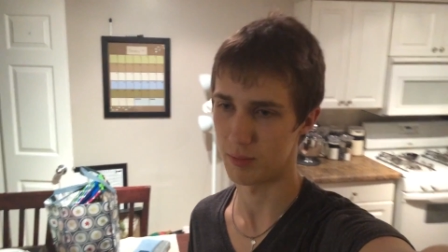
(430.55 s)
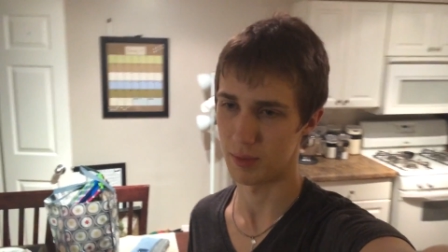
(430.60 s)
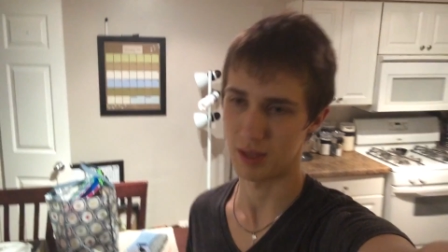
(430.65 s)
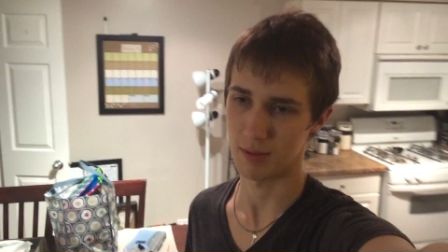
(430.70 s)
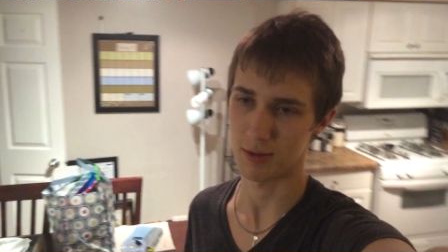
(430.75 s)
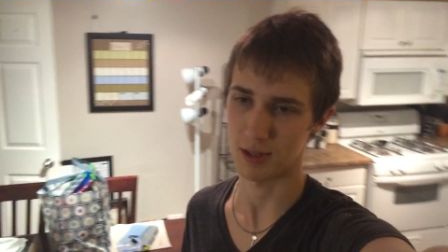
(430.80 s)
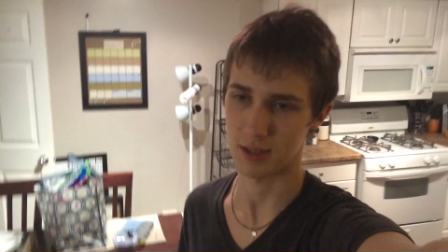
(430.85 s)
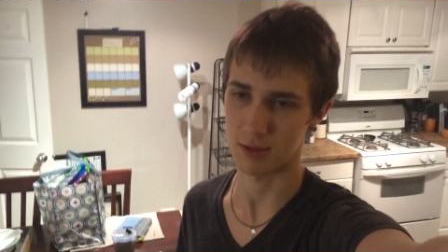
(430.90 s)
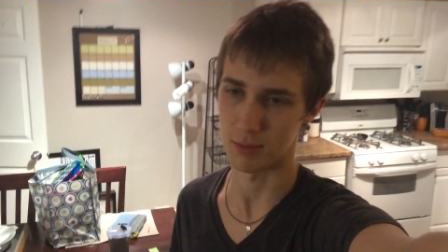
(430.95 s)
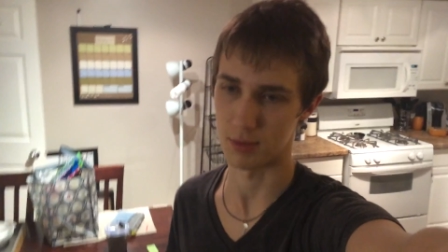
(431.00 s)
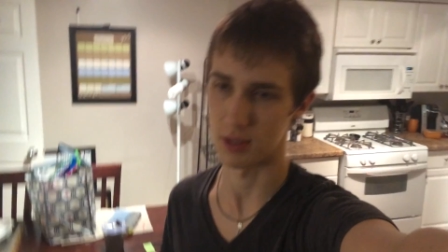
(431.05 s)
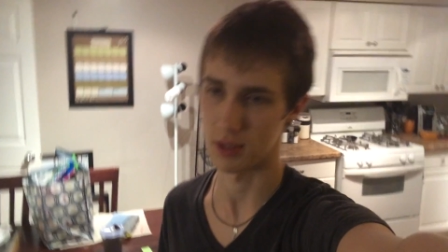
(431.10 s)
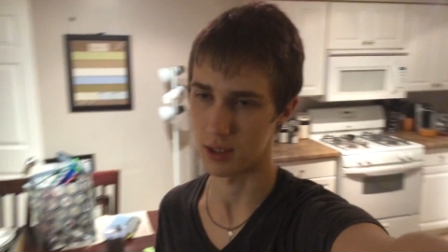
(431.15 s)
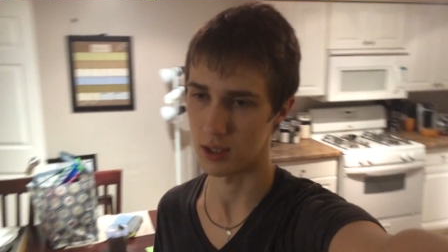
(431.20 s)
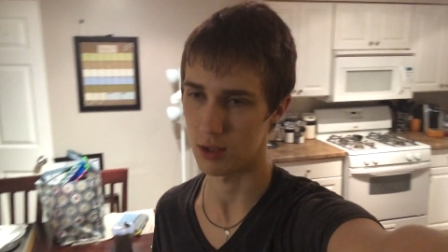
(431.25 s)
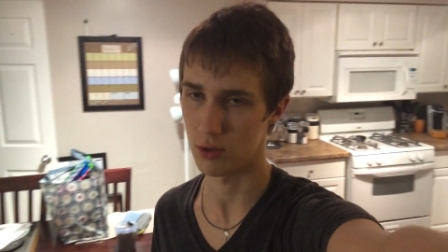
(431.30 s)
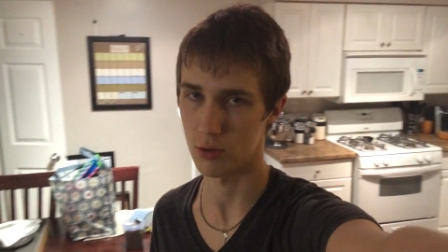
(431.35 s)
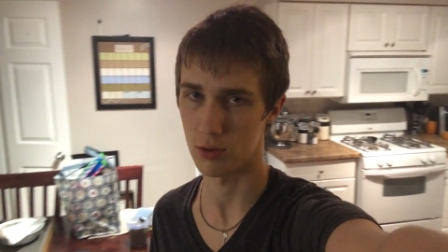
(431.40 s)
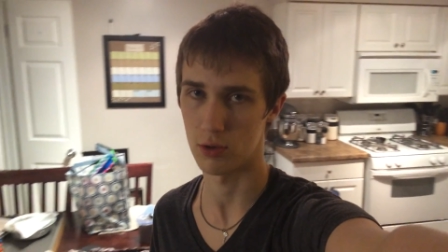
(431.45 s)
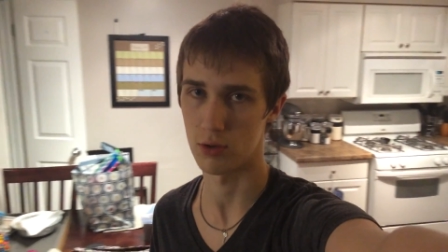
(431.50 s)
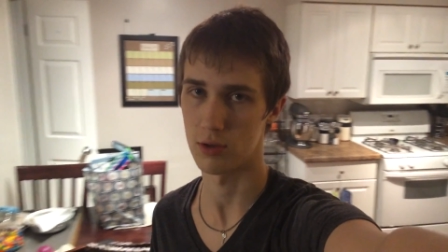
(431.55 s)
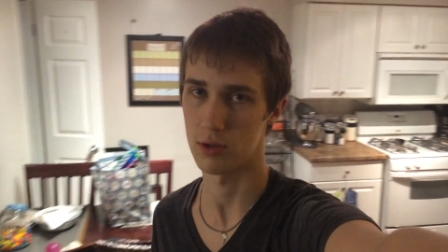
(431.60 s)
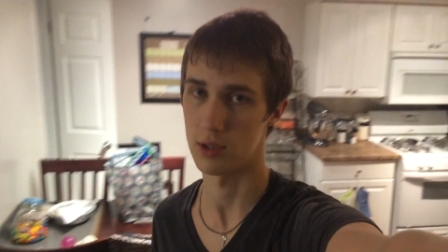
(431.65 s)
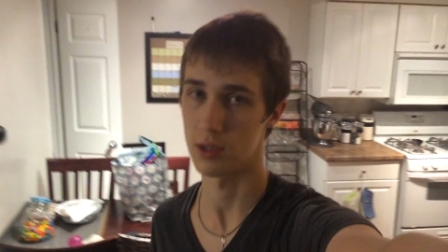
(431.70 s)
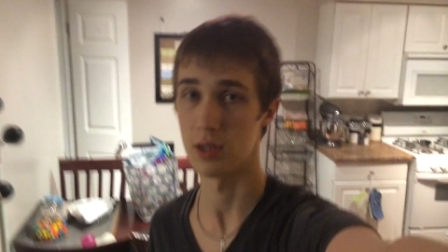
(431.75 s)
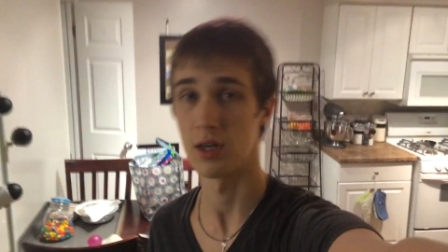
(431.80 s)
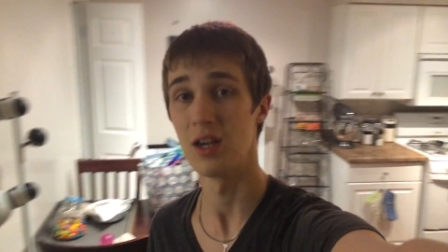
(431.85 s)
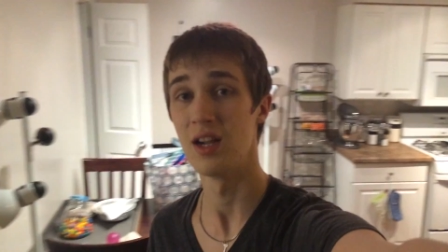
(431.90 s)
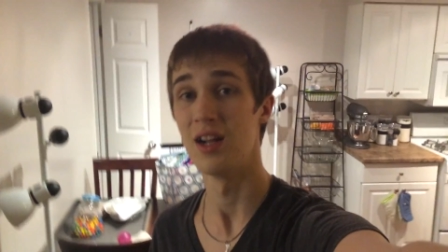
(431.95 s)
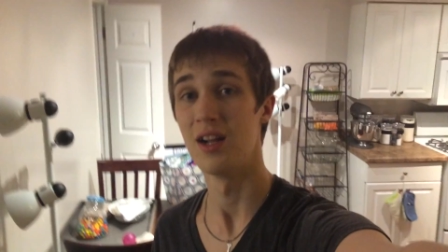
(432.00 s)
Maybe tomorrow
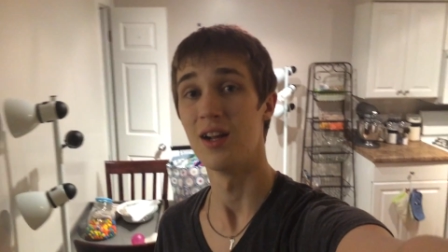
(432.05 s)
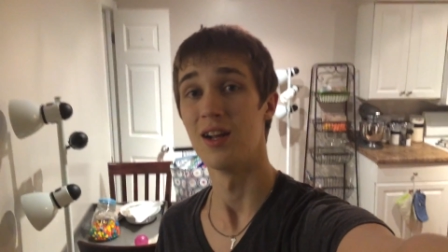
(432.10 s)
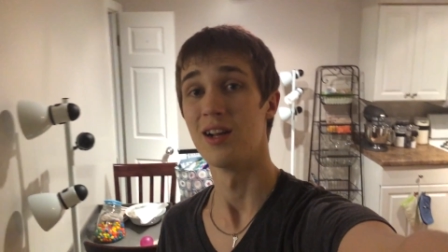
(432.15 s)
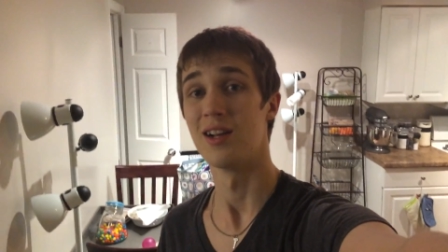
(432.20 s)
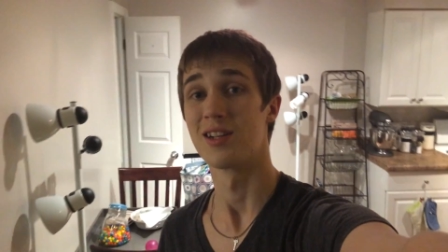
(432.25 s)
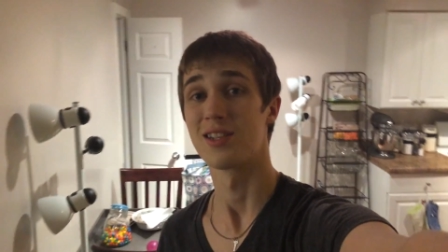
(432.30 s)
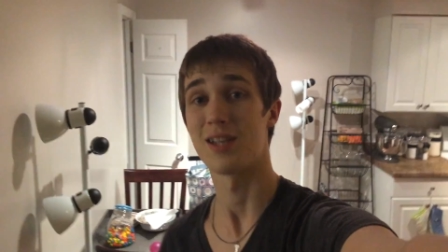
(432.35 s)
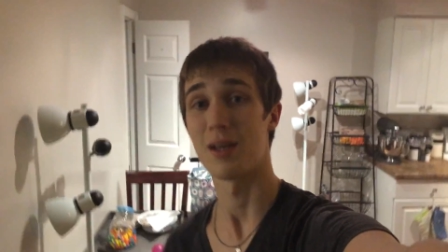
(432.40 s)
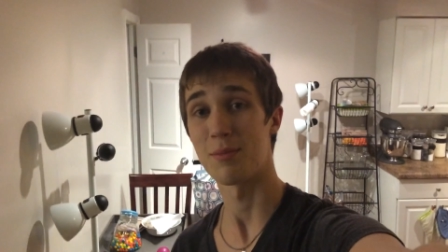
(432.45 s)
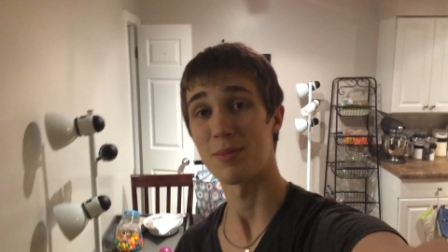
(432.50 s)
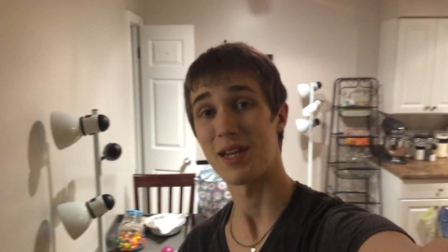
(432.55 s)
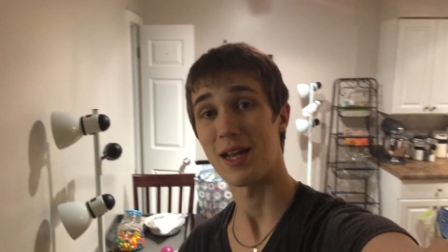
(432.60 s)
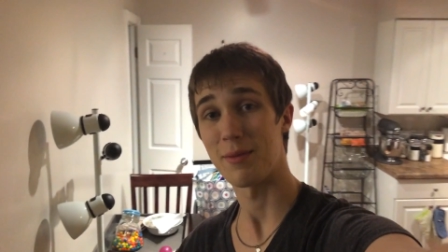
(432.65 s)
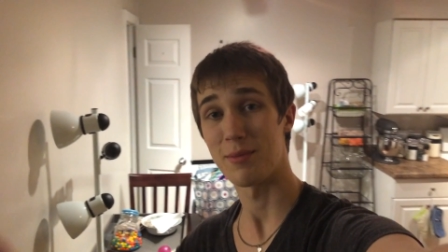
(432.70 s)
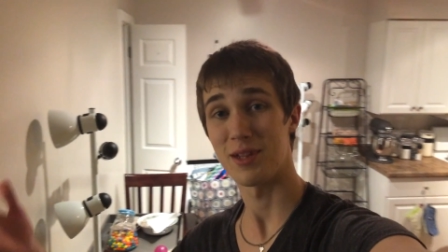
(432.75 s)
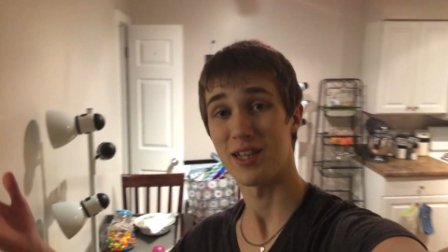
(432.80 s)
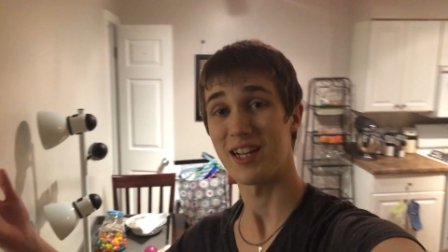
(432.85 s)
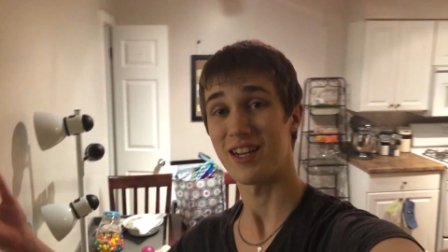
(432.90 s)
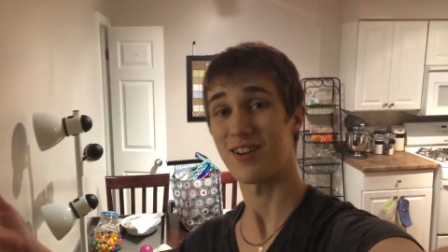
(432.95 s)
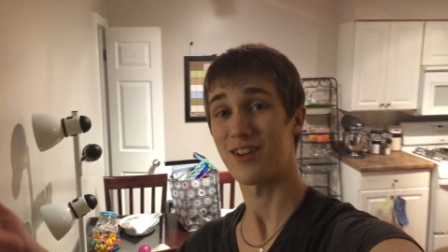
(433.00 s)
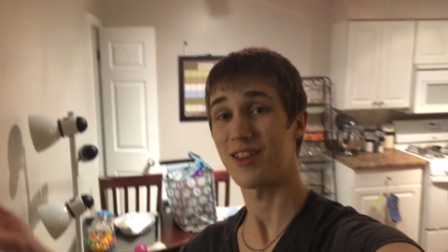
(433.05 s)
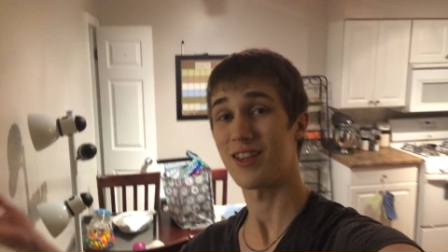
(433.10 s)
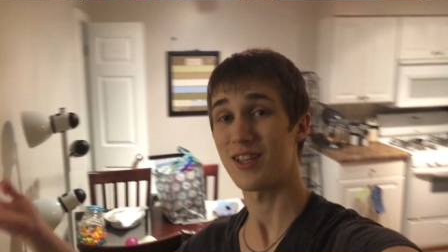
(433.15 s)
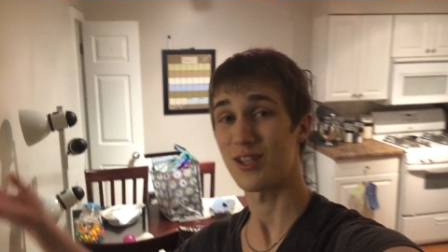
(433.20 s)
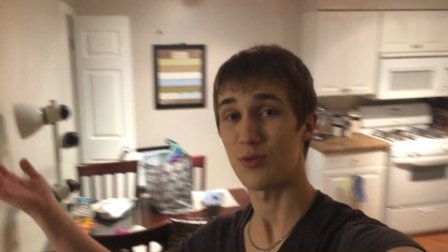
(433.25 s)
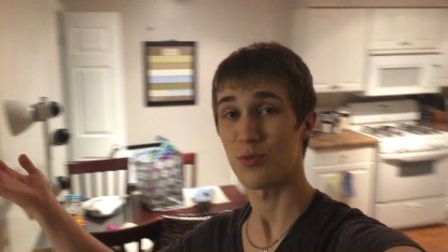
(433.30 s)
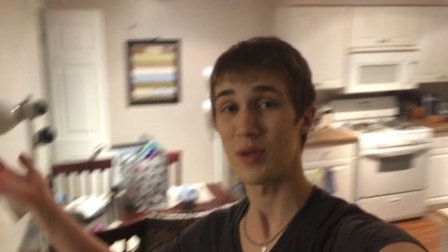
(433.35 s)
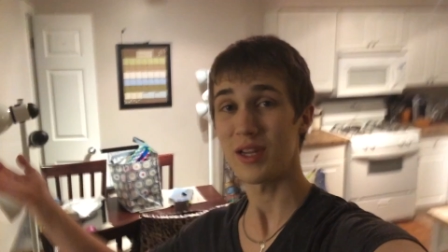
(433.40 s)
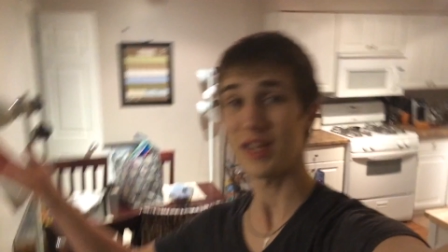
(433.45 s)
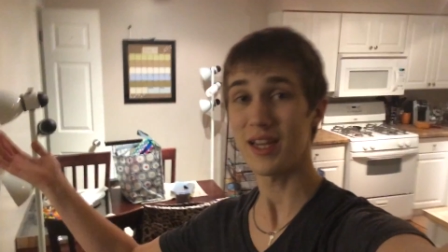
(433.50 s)
or sometime later
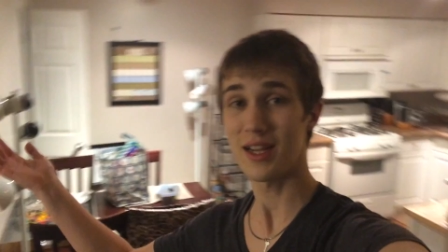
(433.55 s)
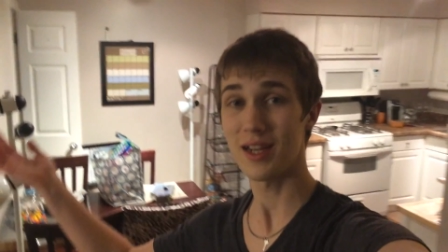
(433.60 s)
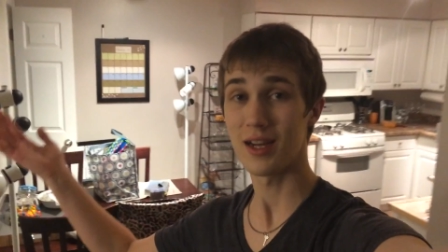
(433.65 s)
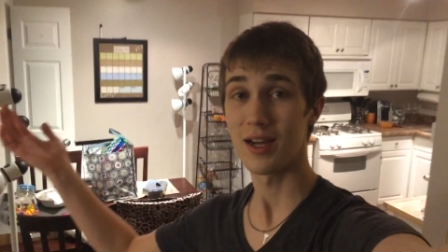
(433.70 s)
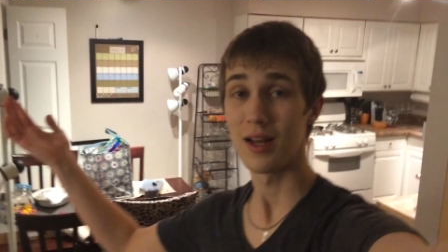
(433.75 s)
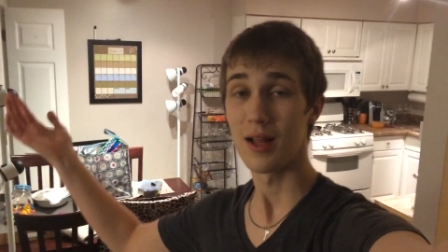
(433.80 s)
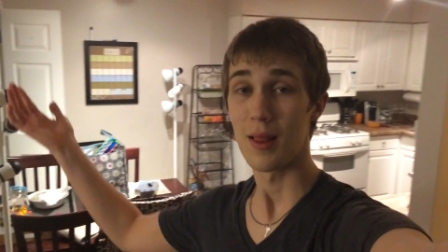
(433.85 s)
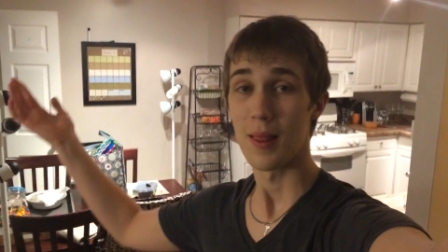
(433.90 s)
this week.